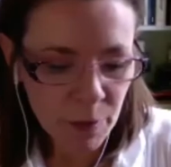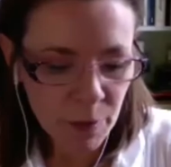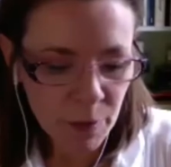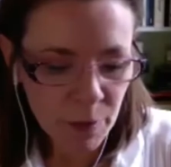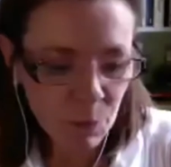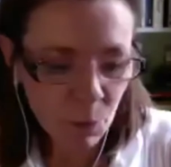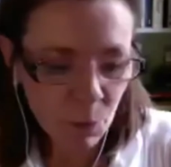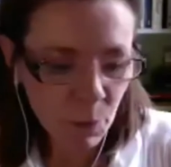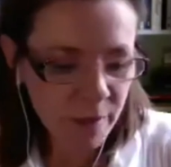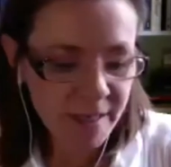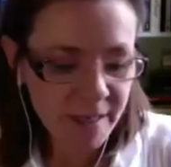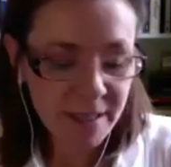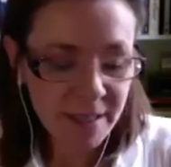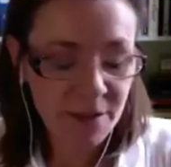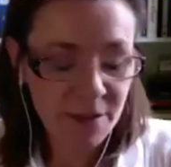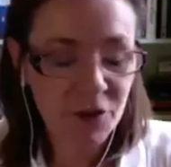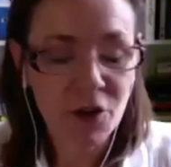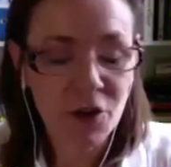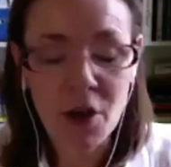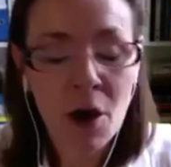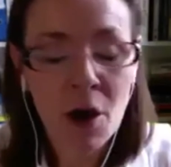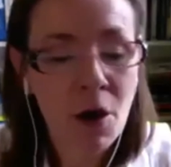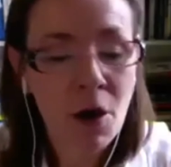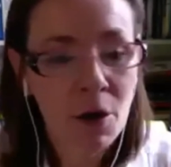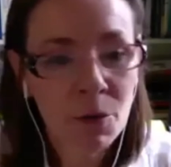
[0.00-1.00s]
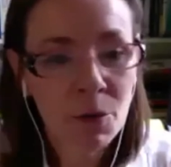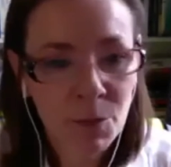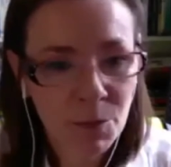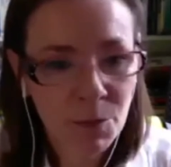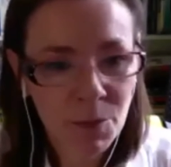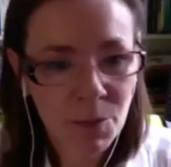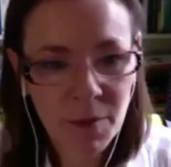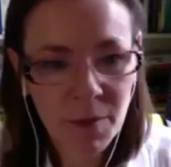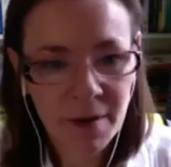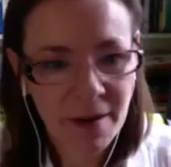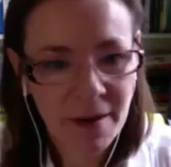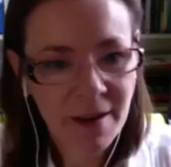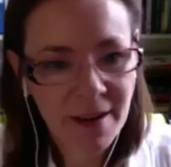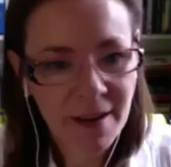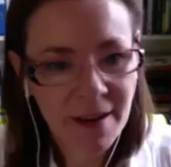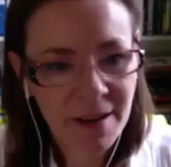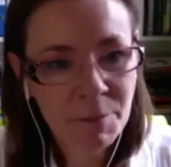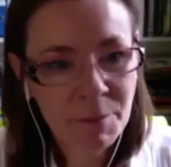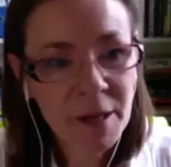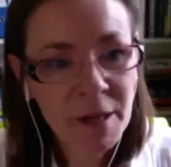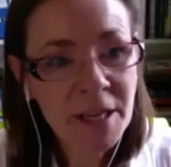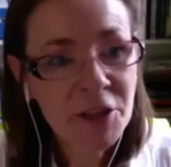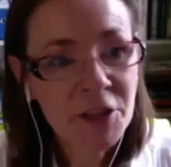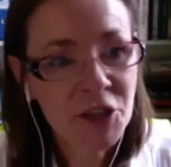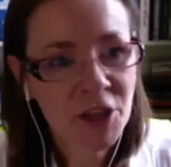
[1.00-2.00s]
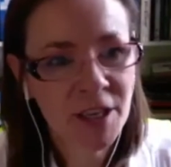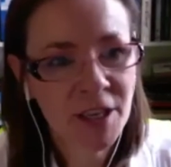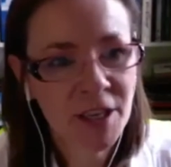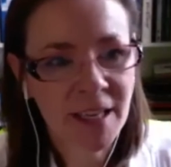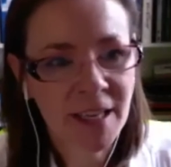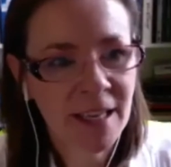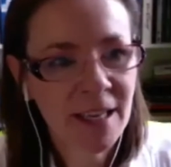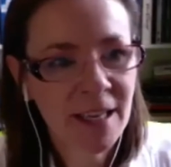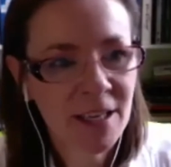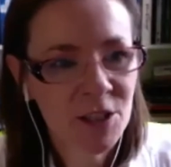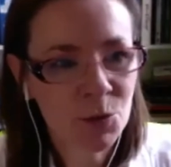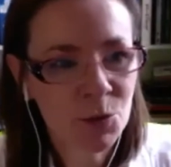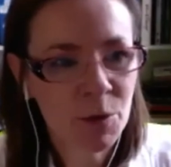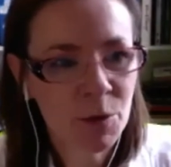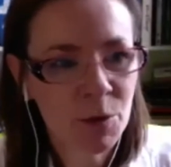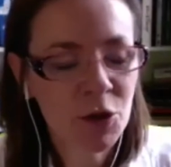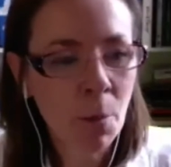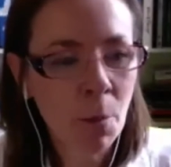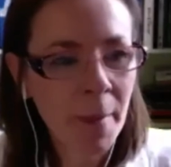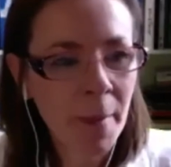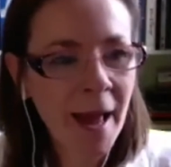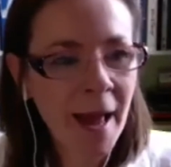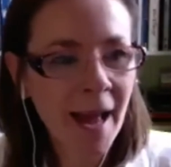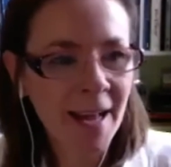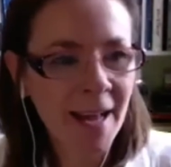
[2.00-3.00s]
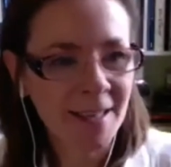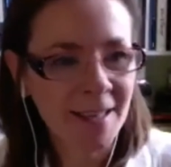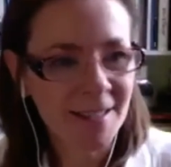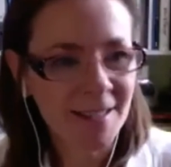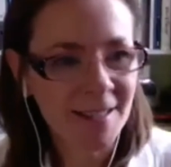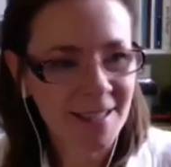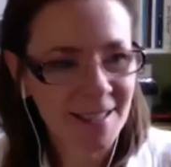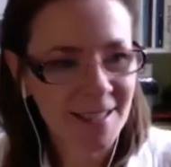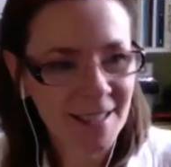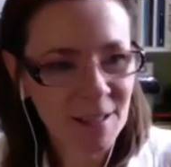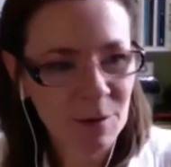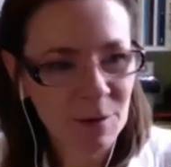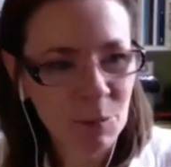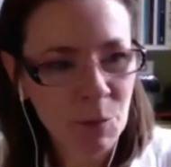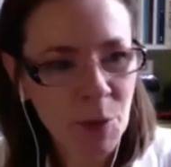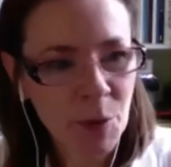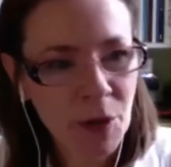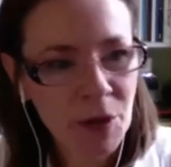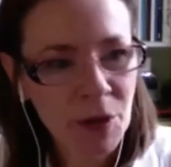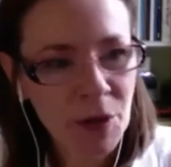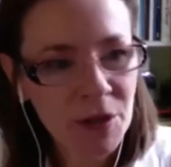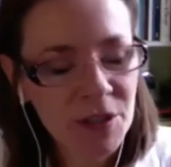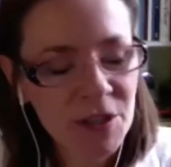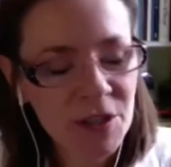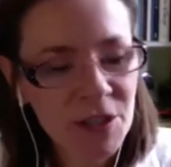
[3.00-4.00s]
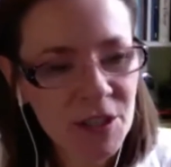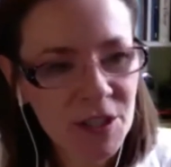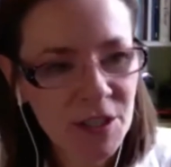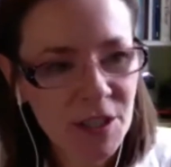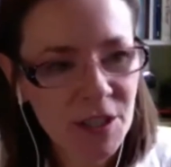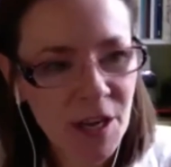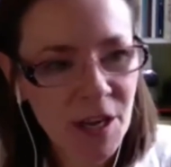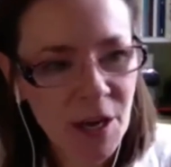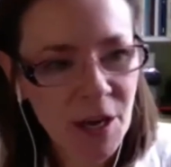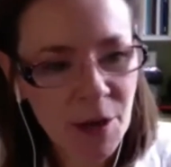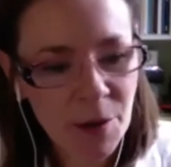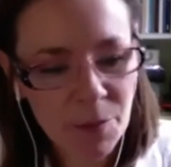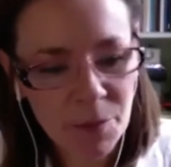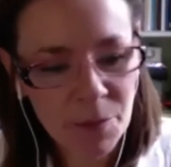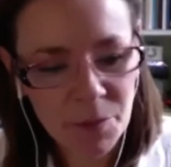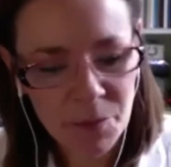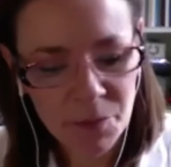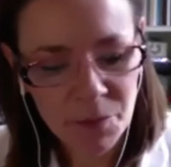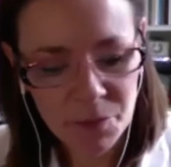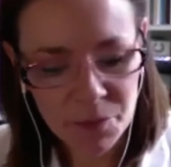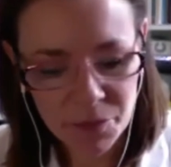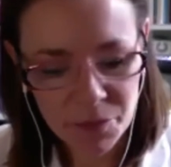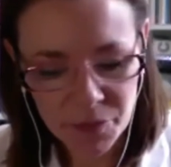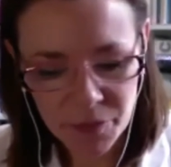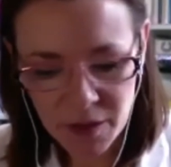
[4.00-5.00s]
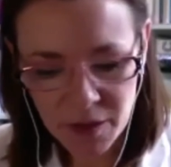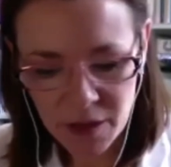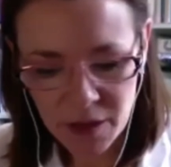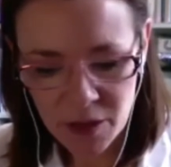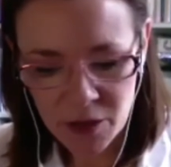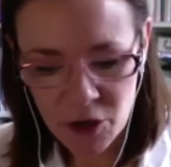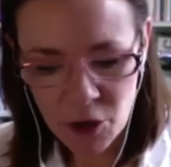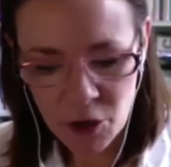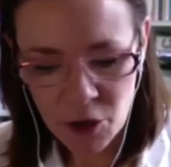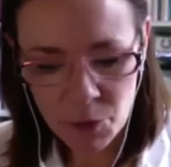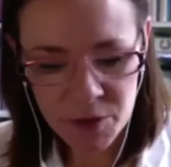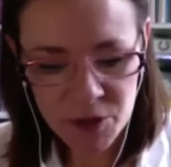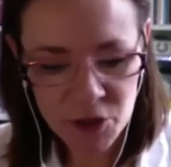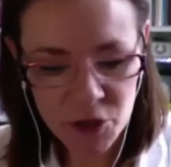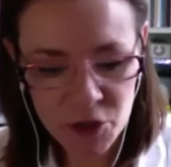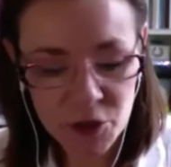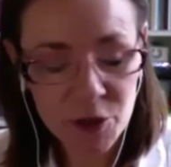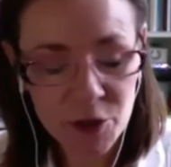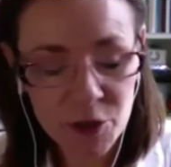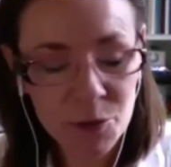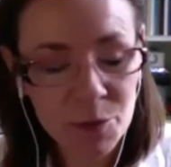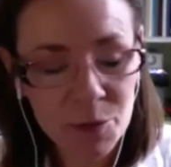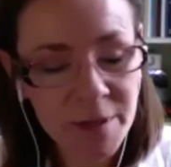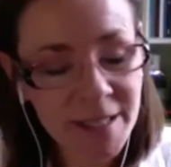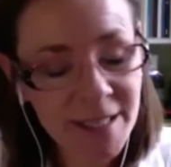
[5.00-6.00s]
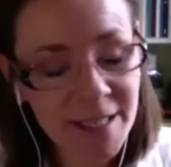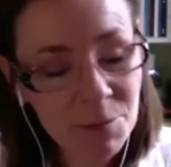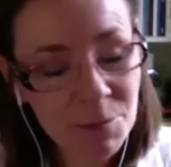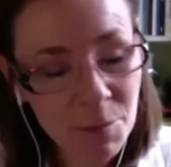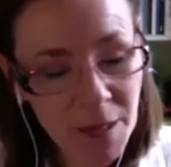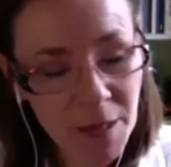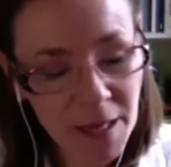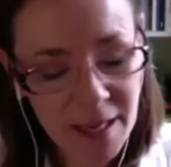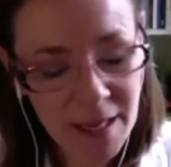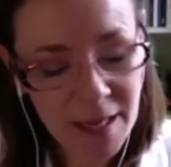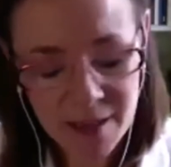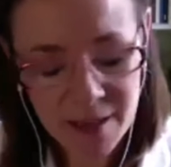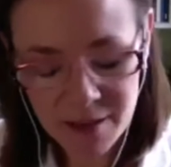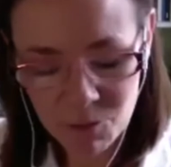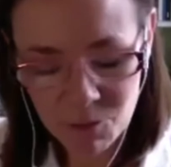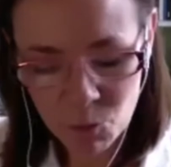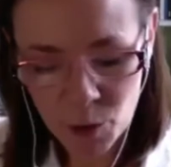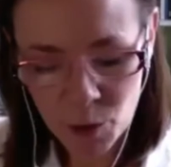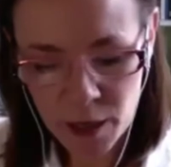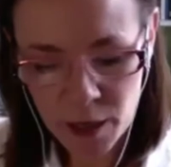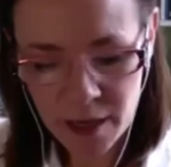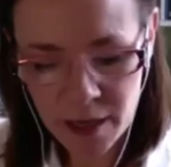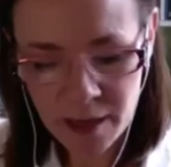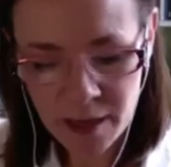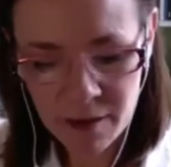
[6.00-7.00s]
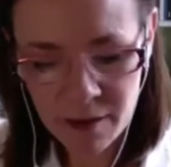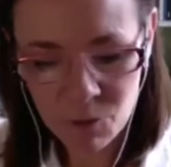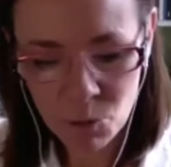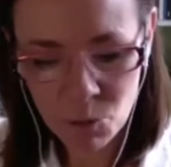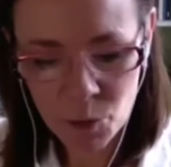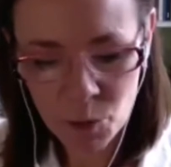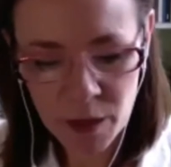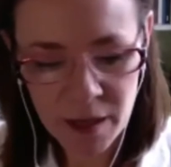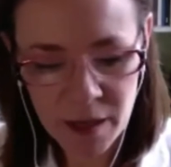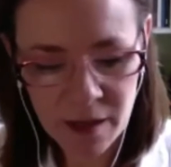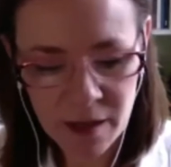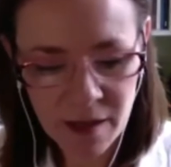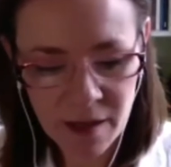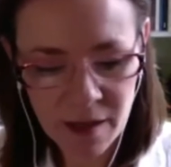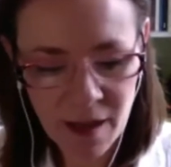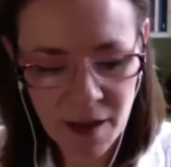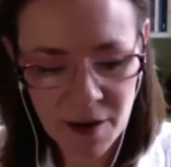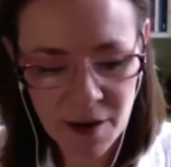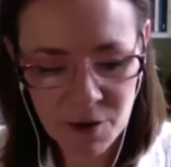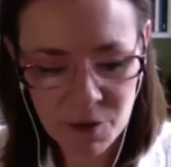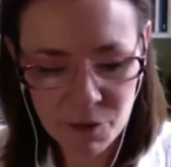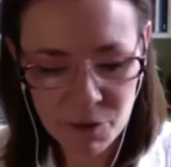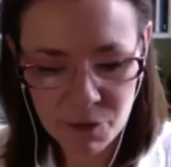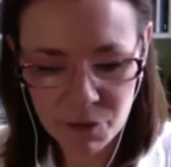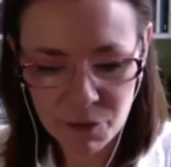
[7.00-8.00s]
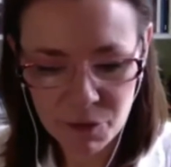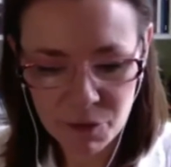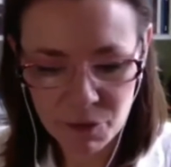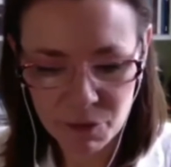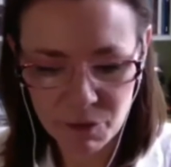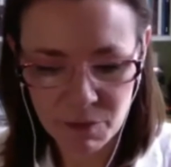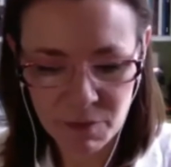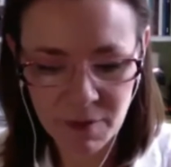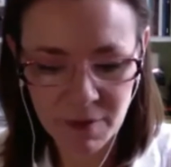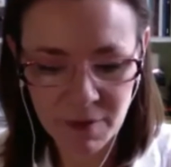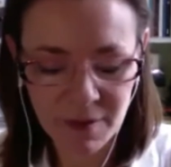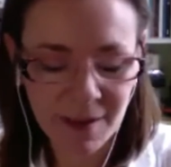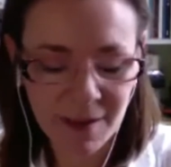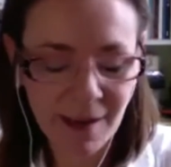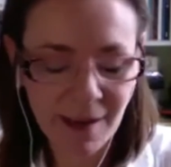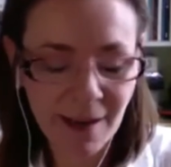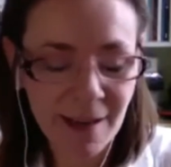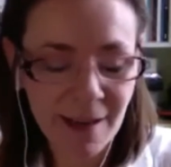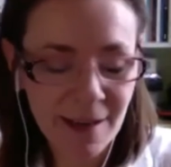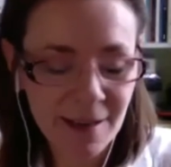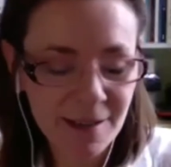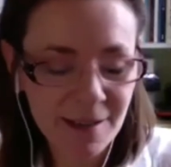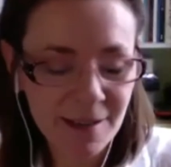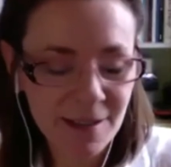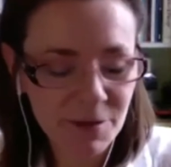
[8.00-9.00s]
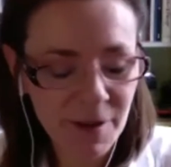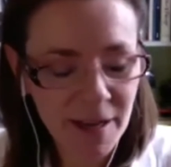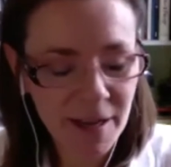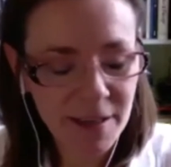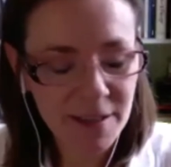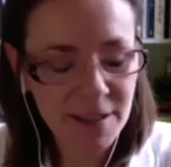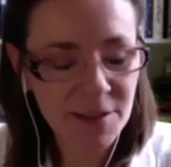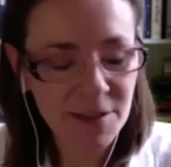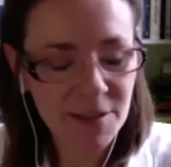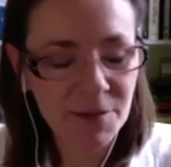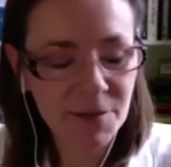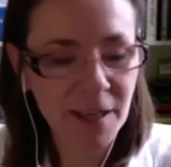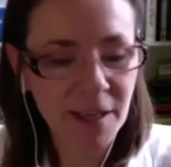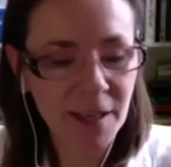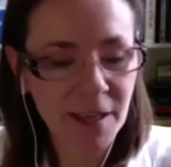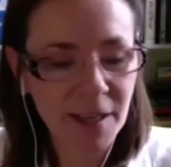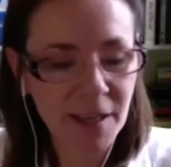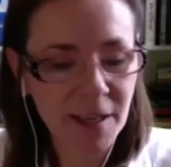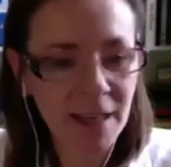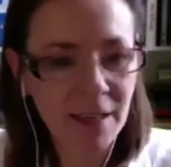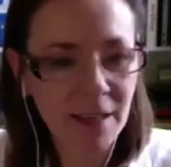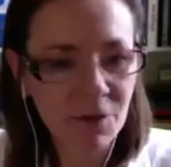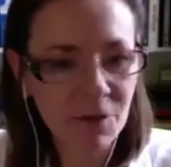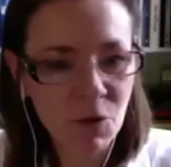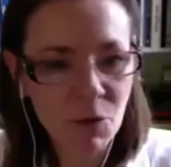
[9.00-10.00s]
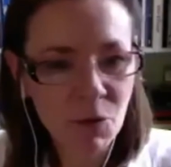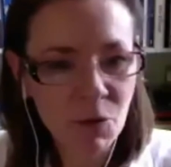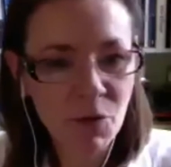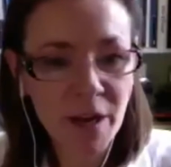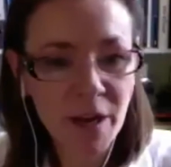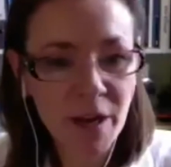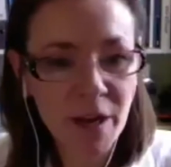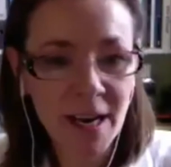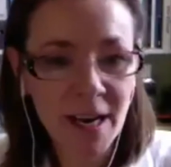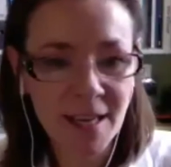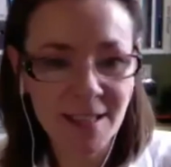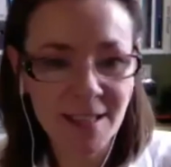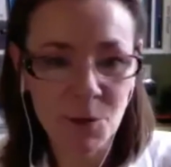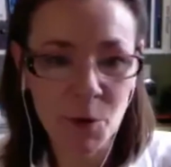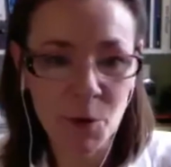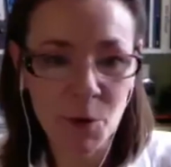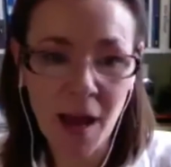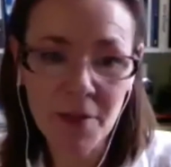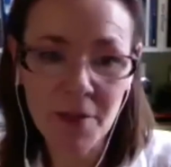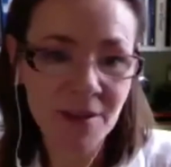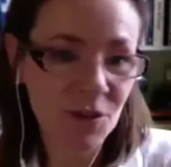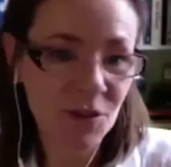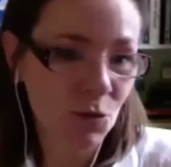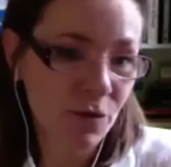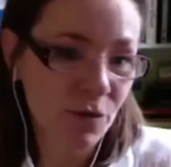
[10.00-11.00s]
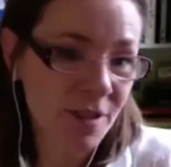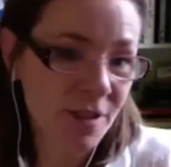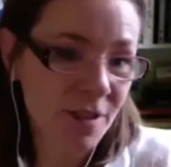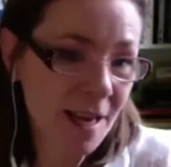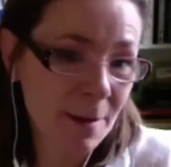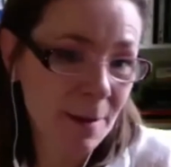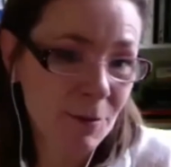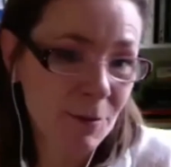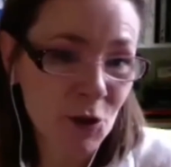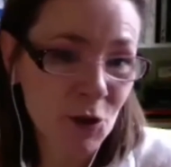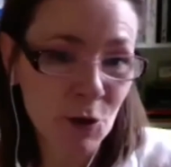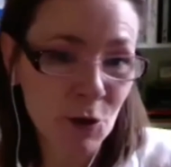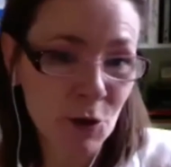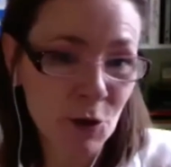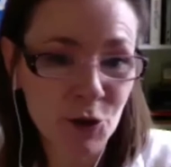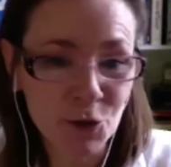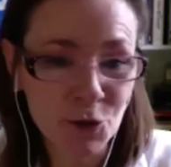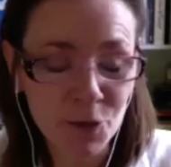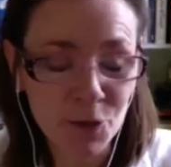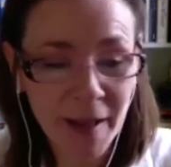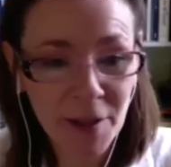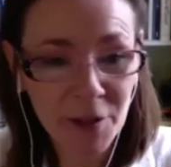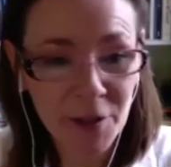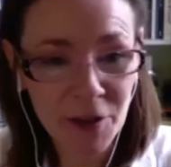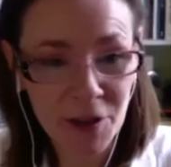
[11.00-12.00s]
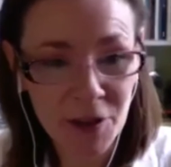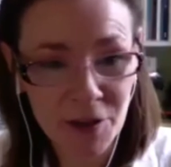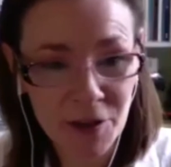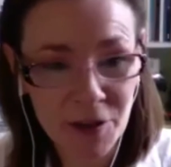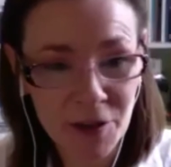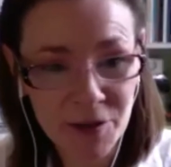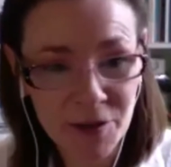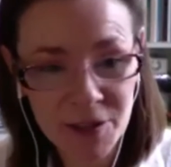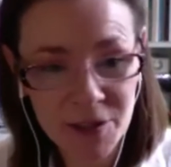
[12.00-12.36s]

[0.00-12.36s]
didn't know immediately because we'd not met Andy, but as soon as we did meet, we kind of clicked effectively and realized that we had the sort of same social values.